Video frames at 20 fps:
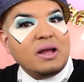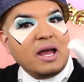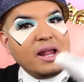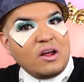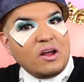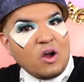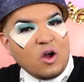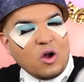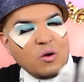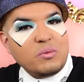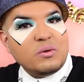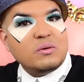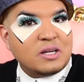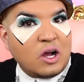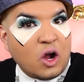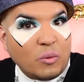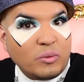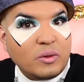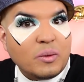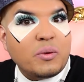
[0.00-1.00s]
And I hope I
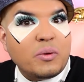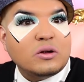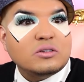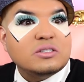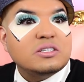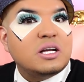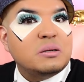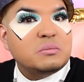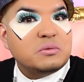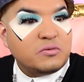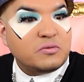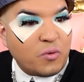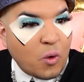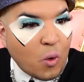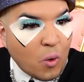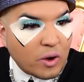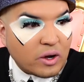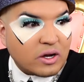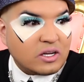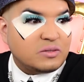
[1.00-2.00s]
hope the person comes
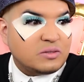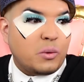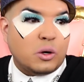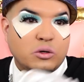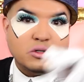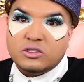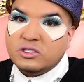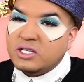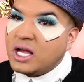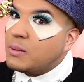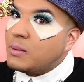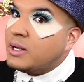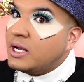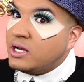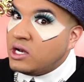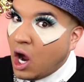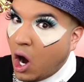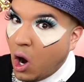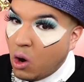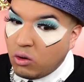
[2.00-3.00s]
forward because most of the time they
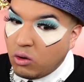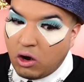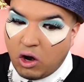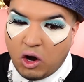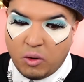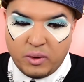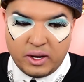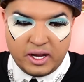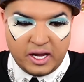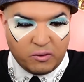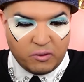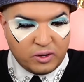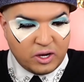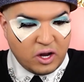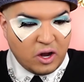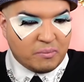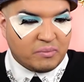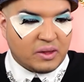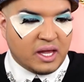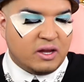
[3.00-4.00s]
don't, girl. But here we
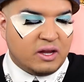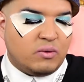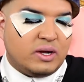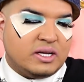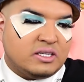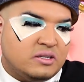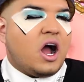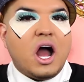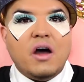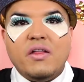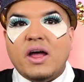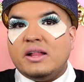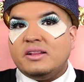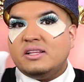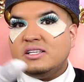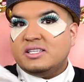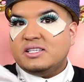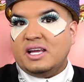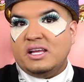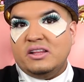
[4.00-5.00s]
go. Anyways, all that
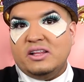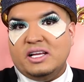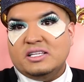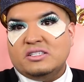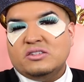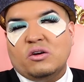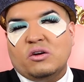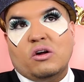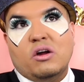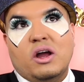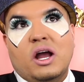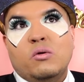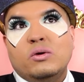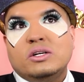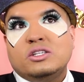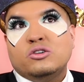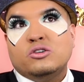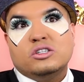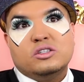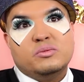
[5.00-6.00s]
to say this, girl. I
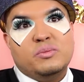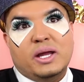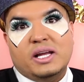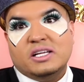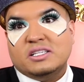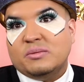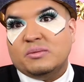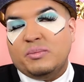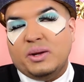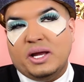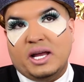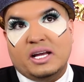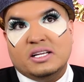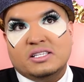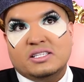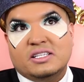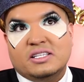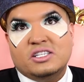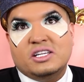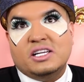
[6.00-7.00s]
wish Twist Pay's the
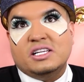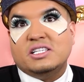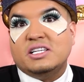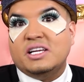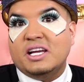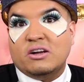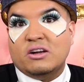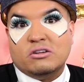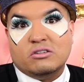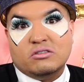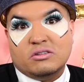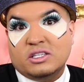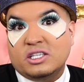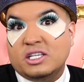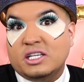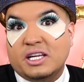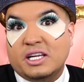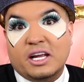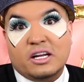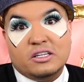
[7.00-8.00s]
best, and she needs to get her
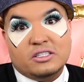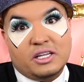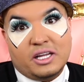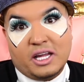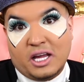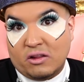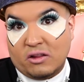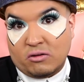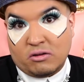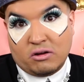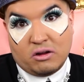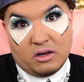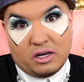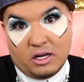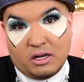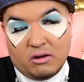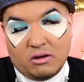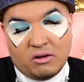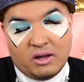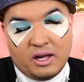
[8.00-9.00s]
she needs to get it together,
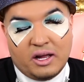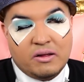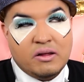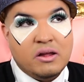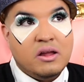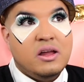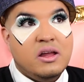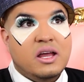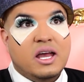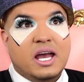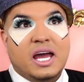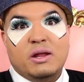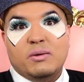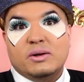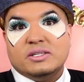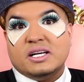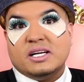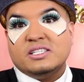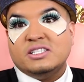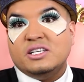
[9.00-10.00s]
honey. Okay.
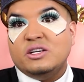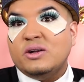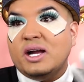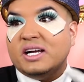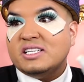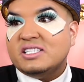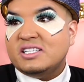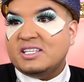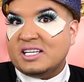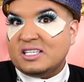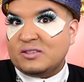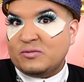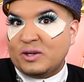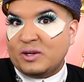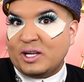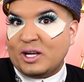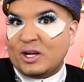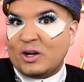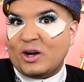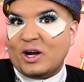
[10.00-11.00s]
Anyways, I'll see you guys in the next
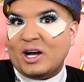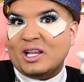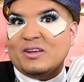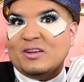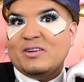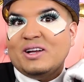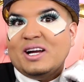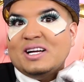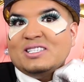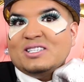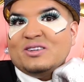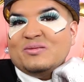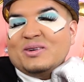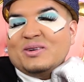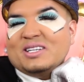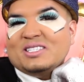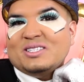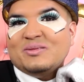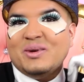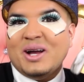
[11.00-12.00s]
video. I love you guys so much.